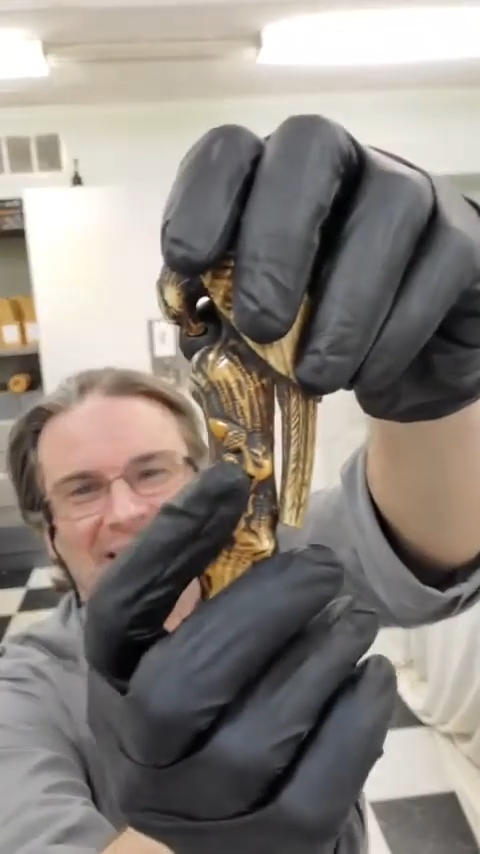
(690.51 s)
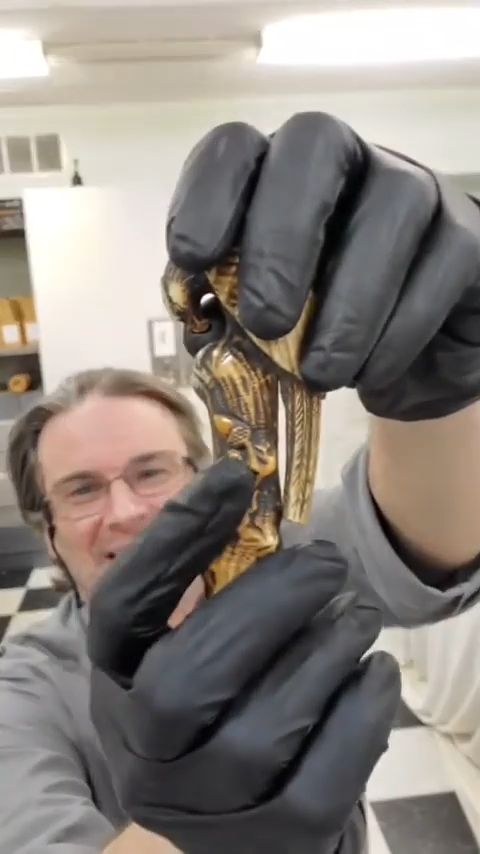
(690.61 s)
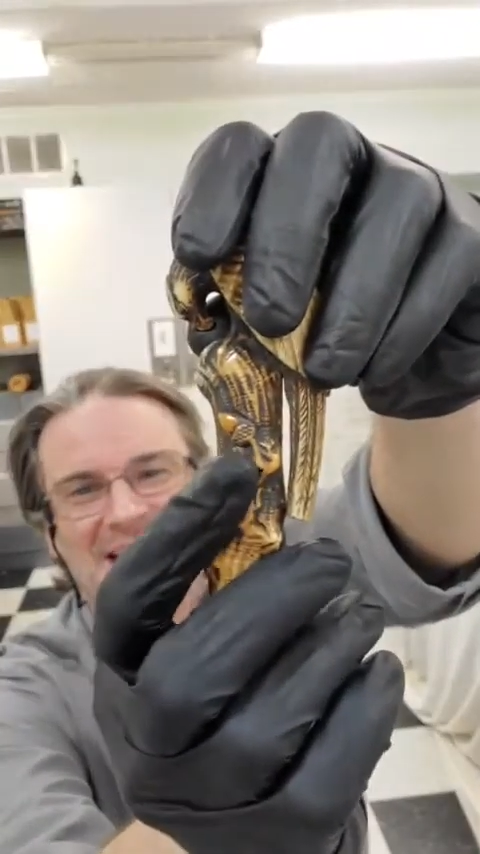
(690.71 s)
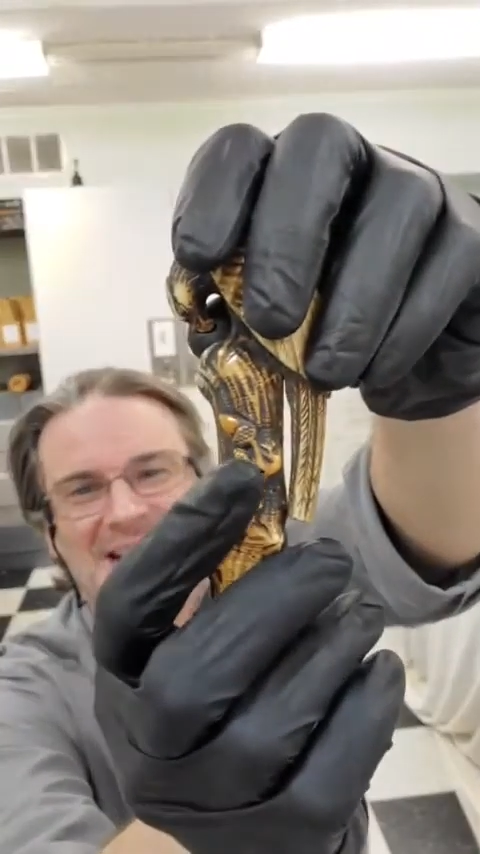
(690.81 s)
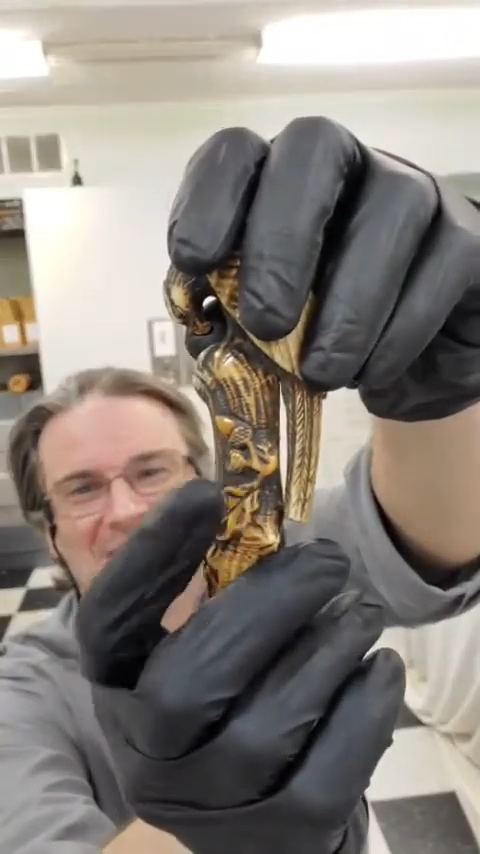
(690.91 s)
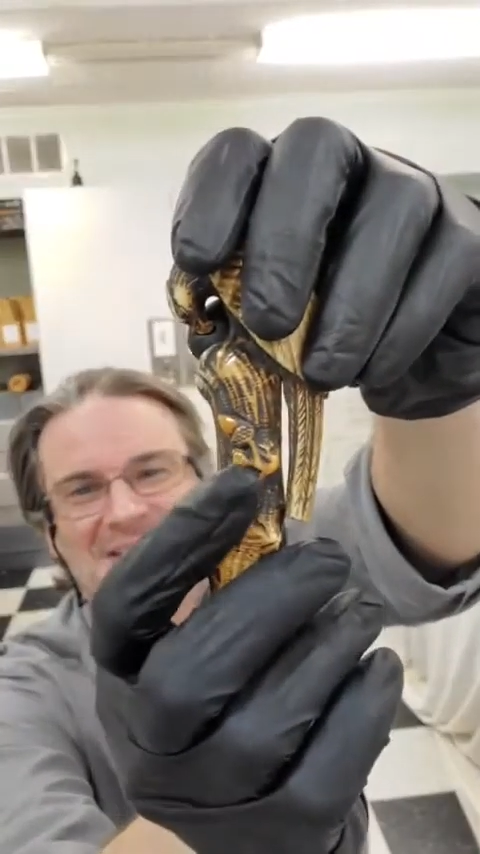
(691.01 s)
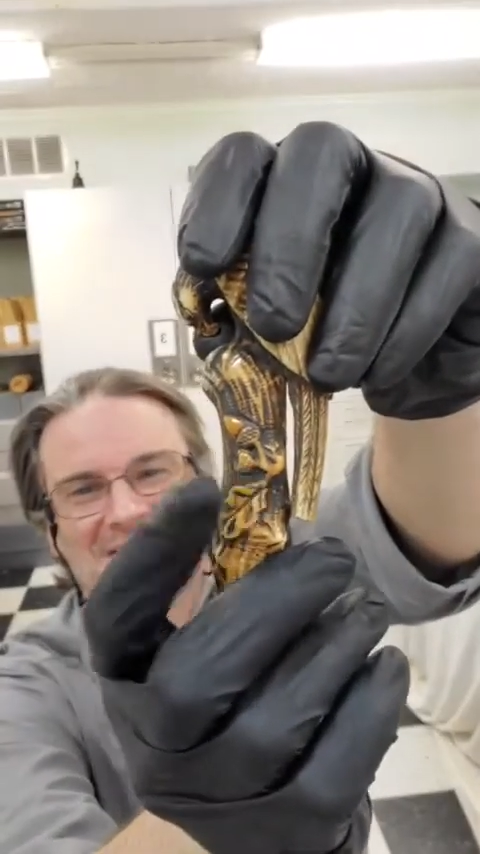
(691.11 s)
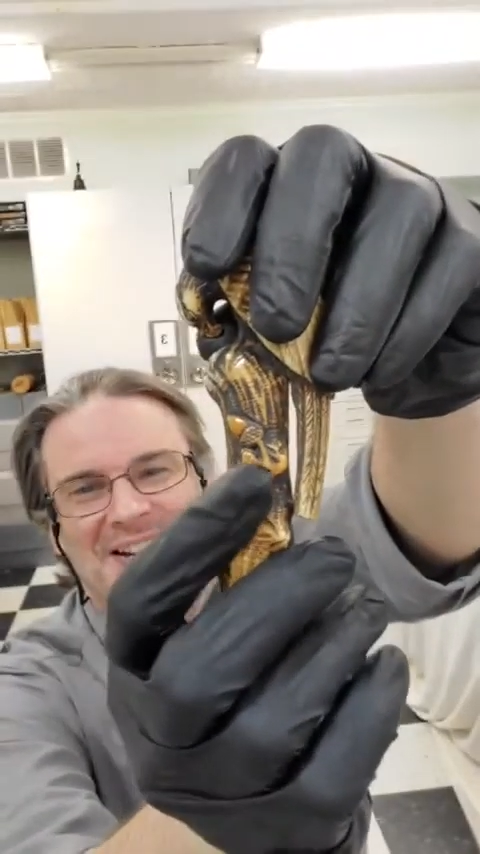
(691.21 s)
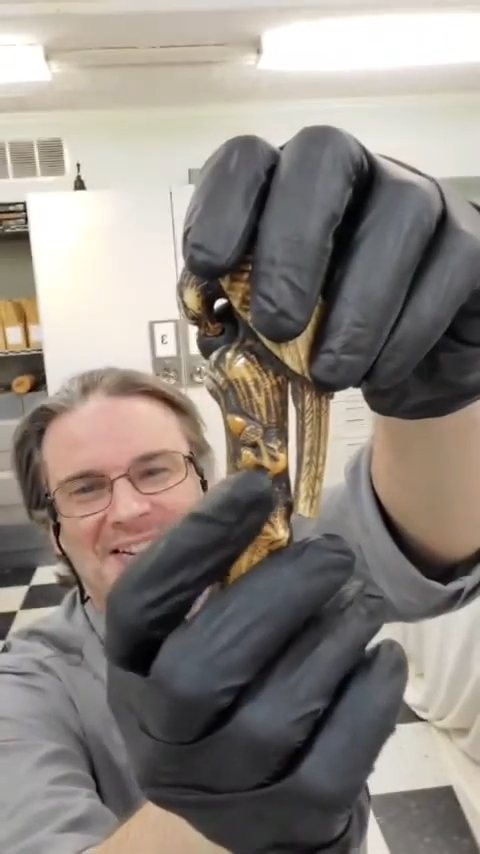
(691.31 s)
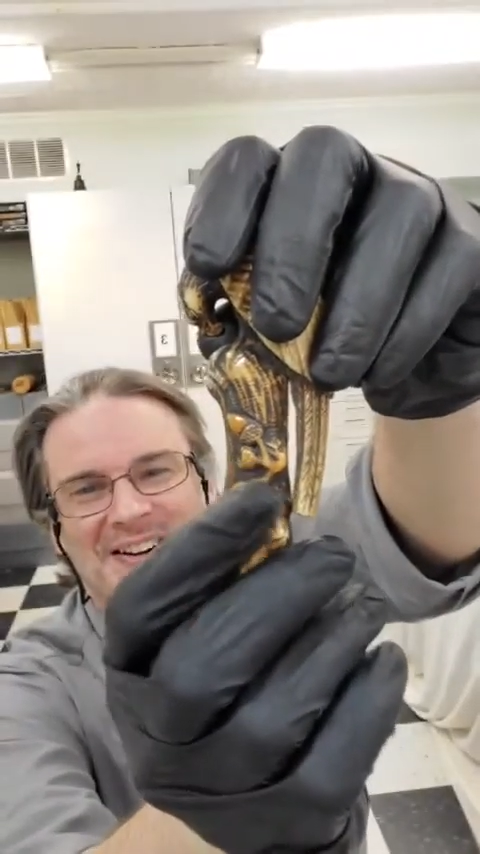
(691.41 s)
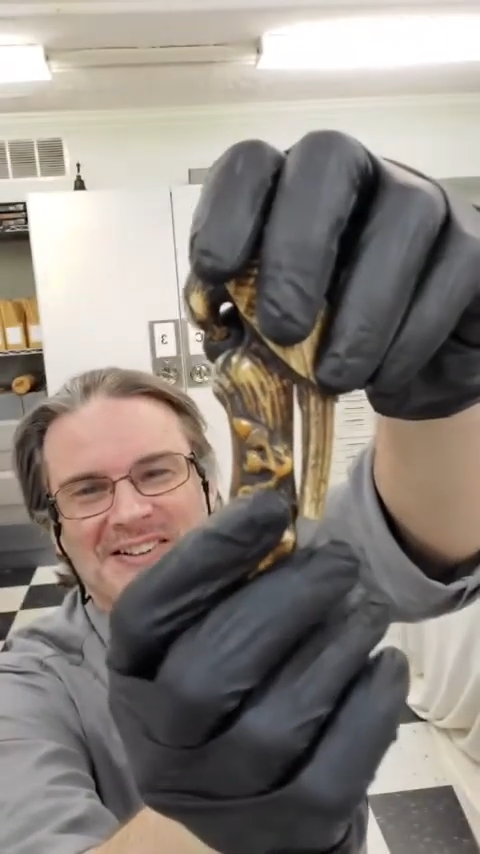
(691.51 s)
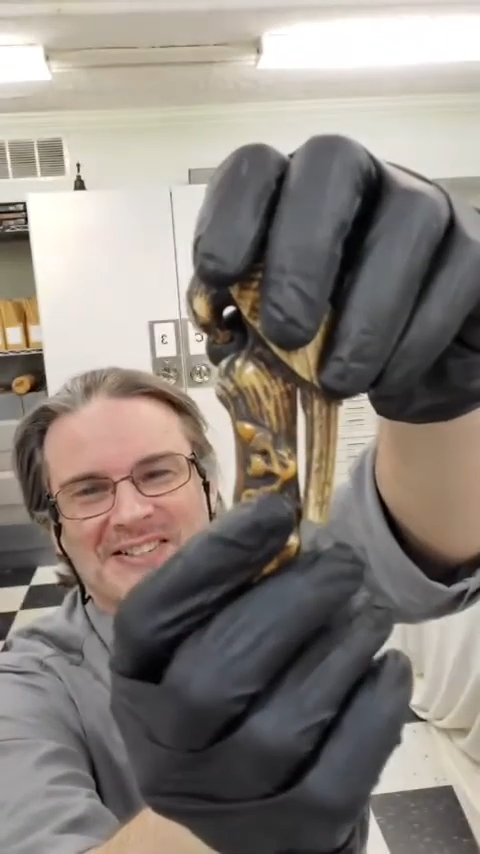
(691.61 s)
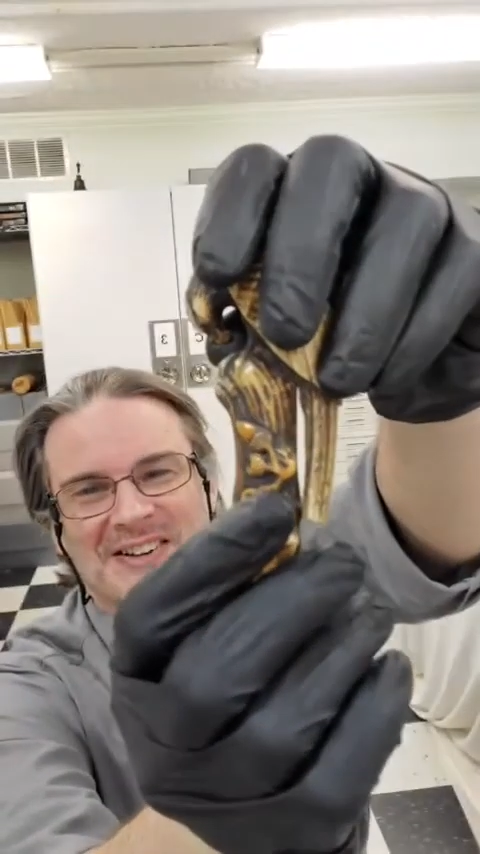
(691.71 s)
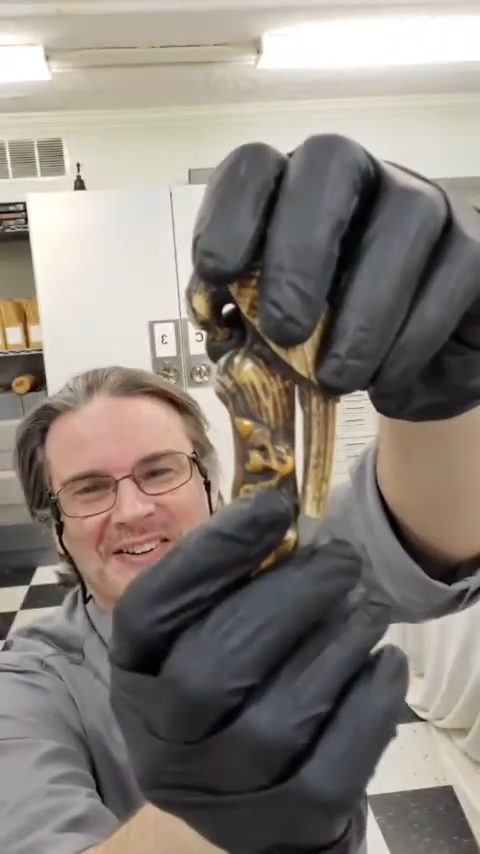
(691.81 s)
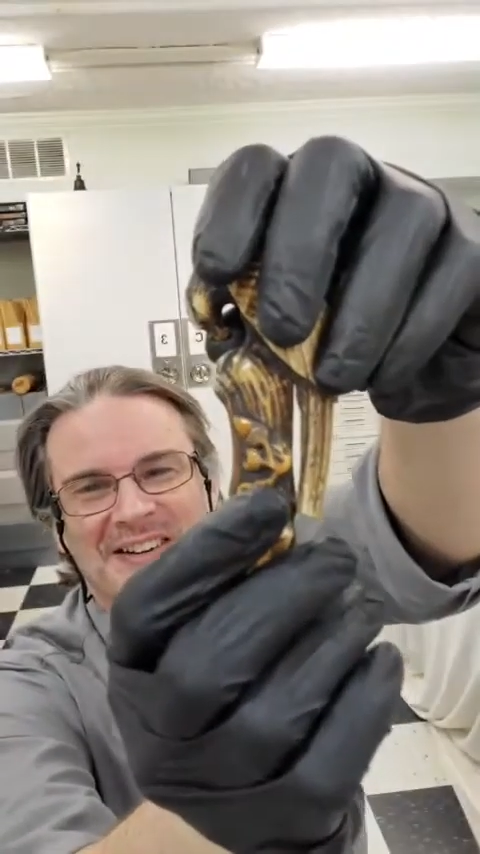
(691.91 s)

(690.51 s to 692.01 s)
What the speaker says: acorns on there. So